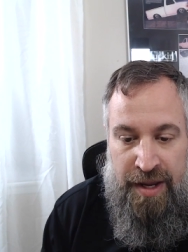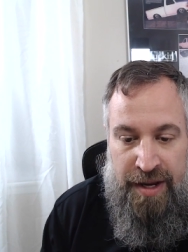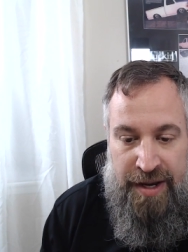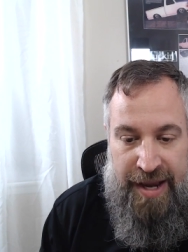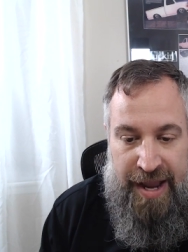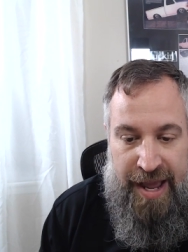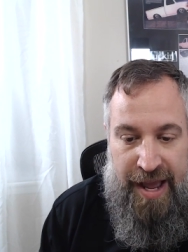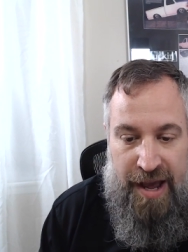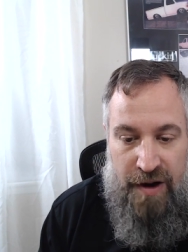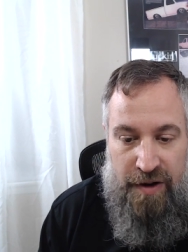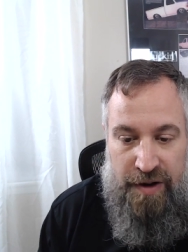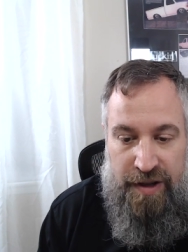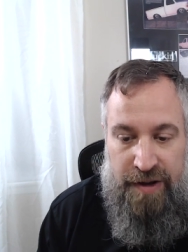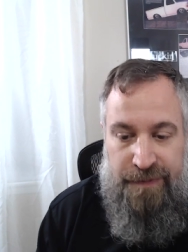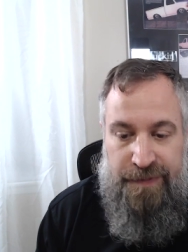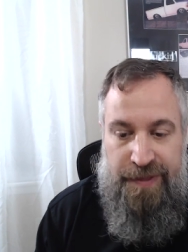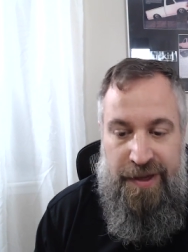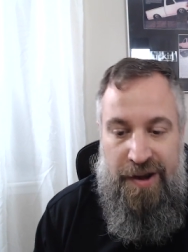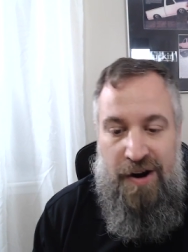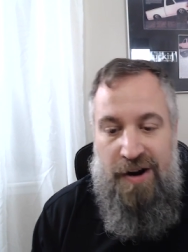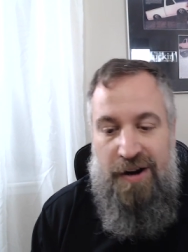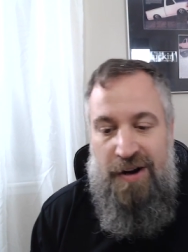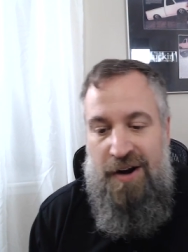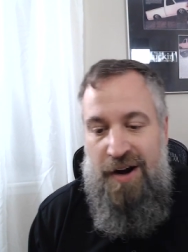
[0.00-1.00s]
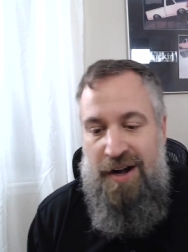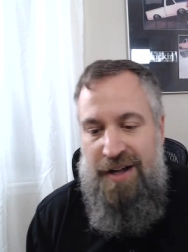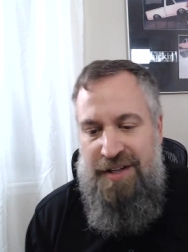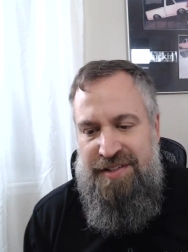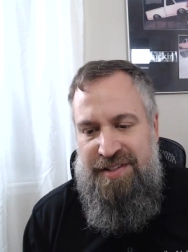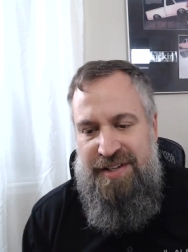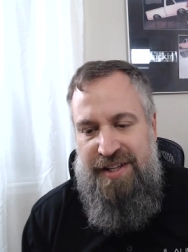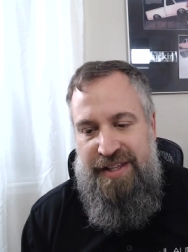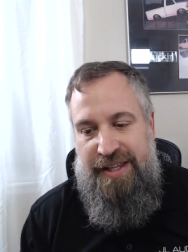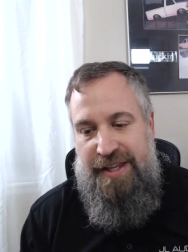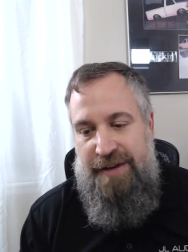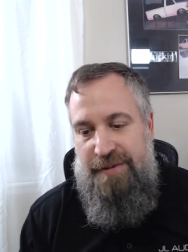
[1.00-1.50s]
Now, if they are
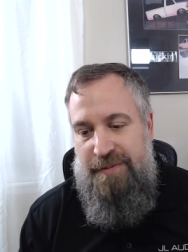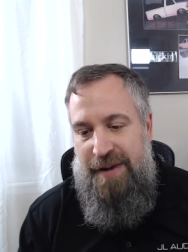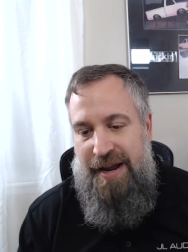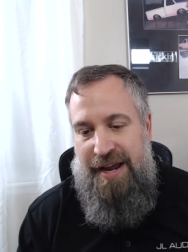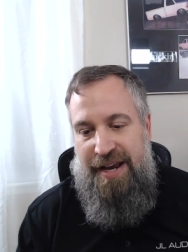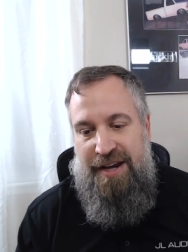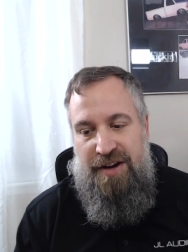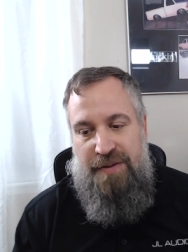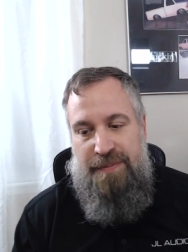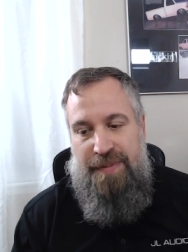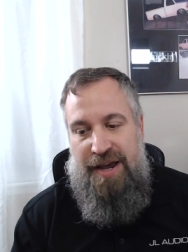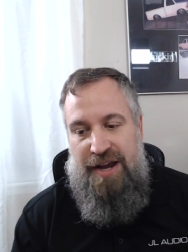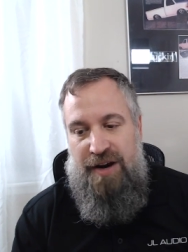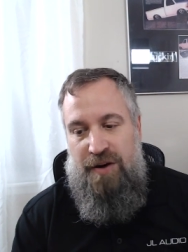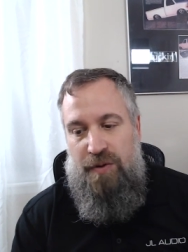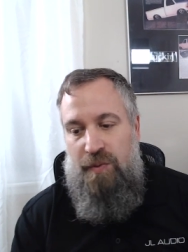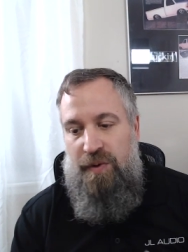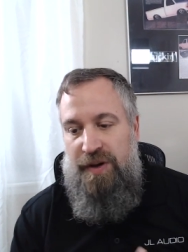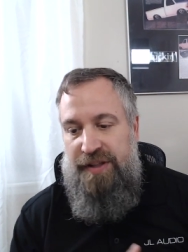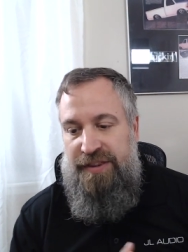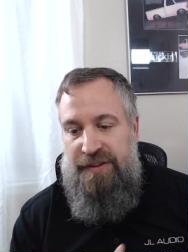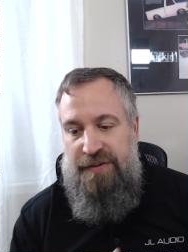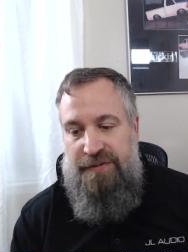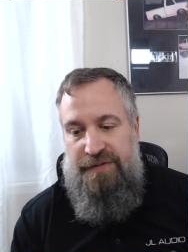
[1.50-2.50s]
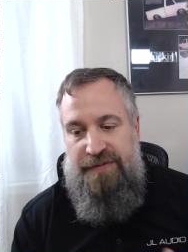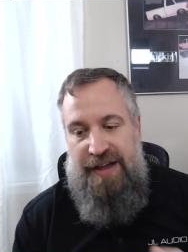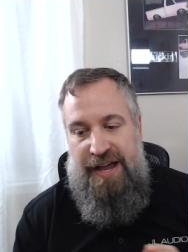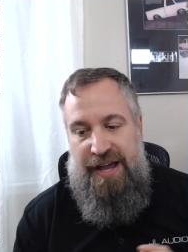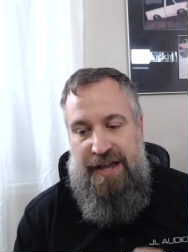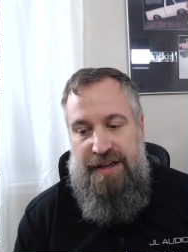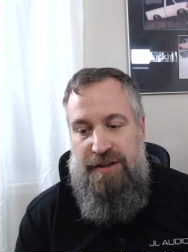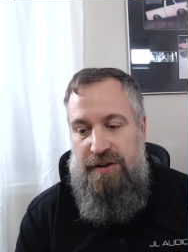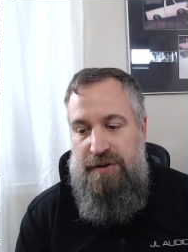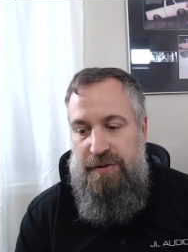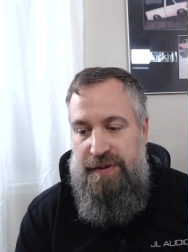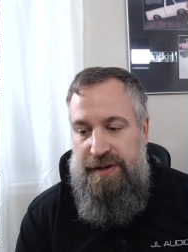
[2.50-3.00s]
constantly red no matter what the
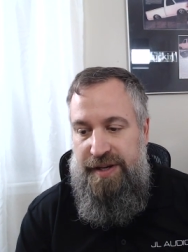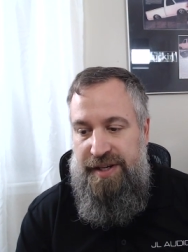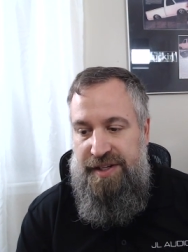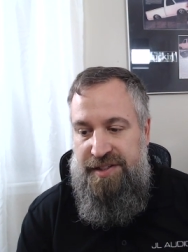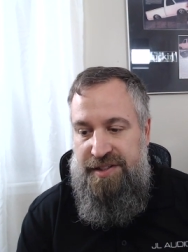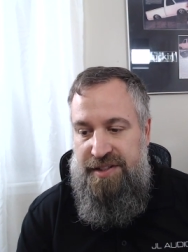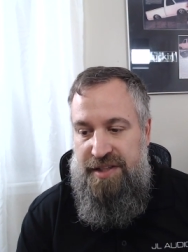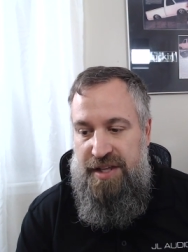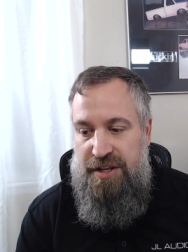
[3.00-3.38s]
value is,